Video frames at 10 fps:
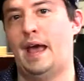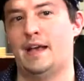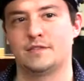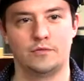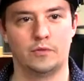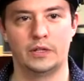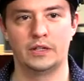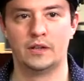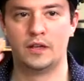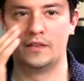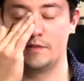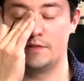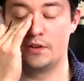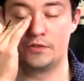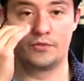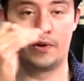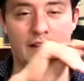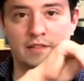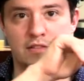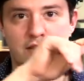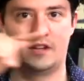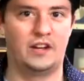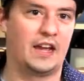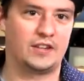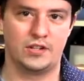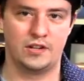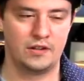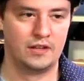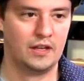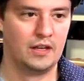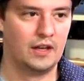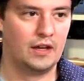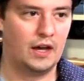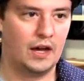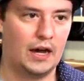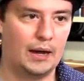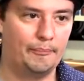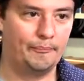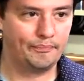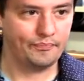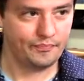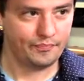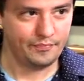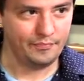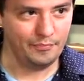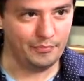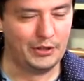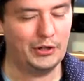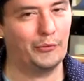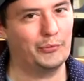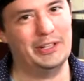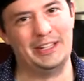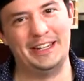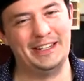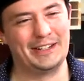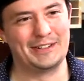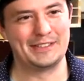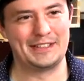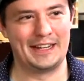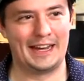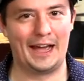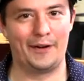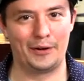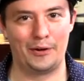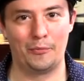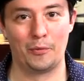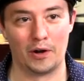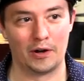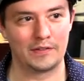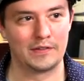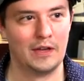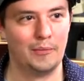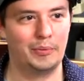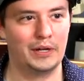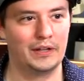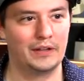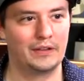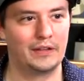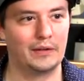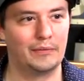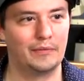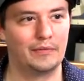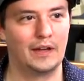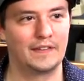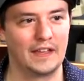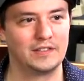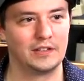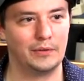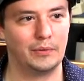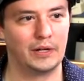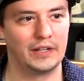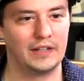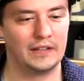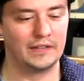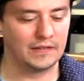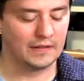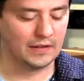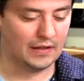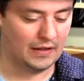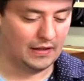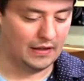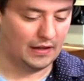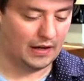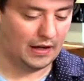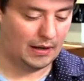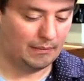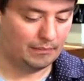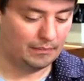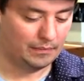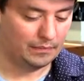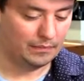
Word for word: pass through it. There's no direct connection. You don't really need to understand how it all works, but essentially what it is in